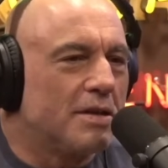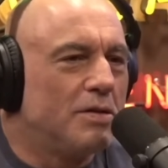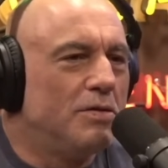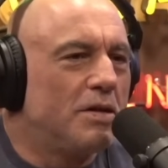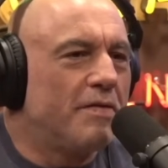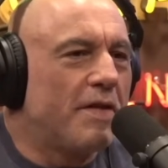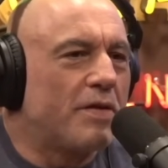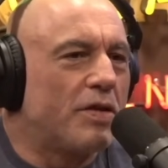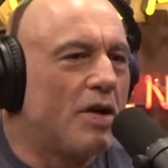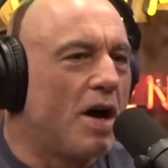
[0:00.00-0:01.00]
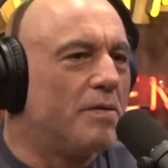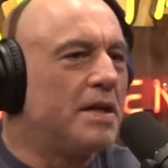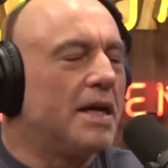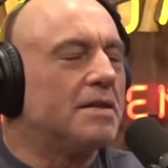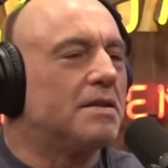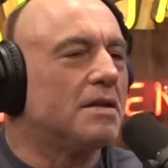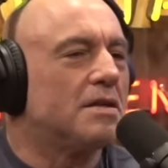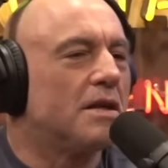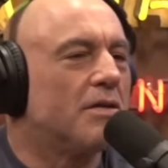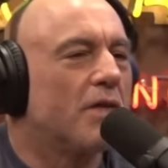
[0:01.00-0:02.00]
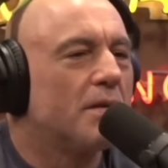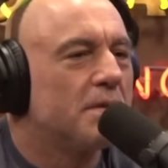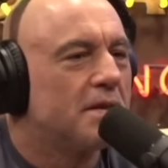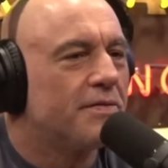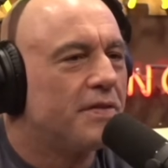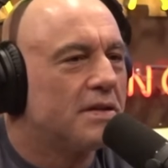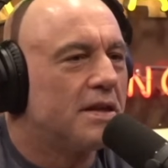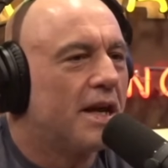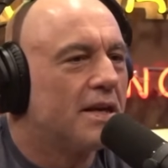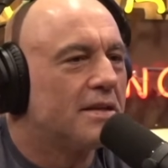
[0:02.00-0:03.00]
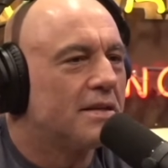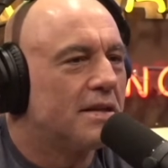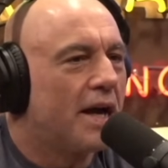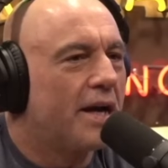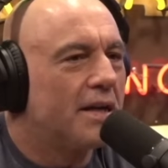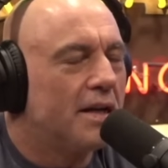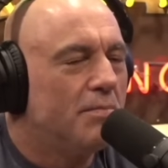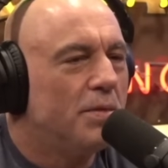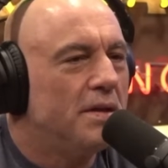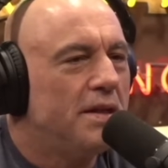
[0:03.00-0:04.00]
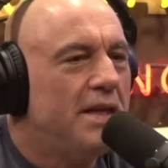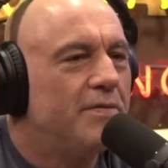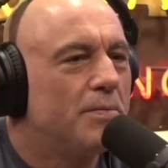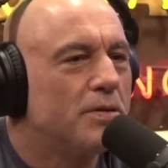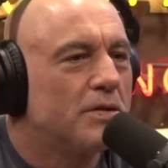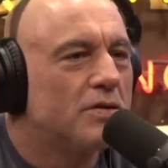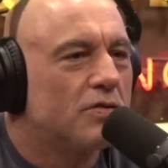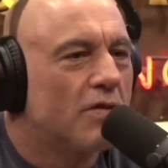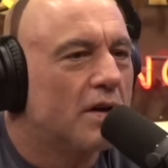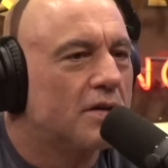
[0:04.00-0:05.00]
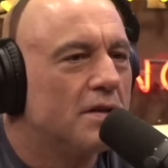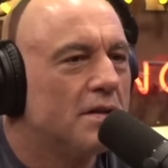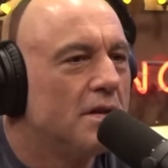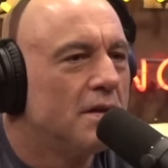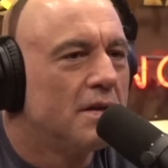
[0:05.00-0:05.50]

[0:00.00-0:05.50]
who could have ever thought when they had such an incredibly sophisticated society, unbelievable construction,